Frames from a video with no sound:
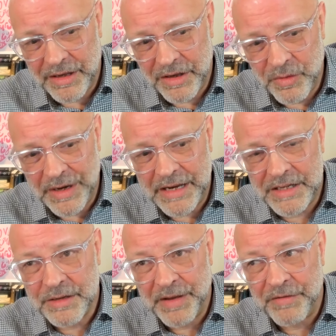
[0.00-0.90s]
you need
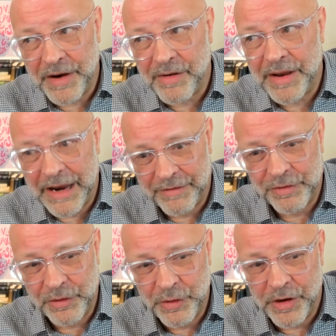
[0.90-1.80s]
to be very
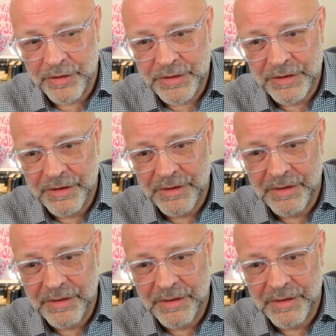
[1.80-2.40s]
careful who knows.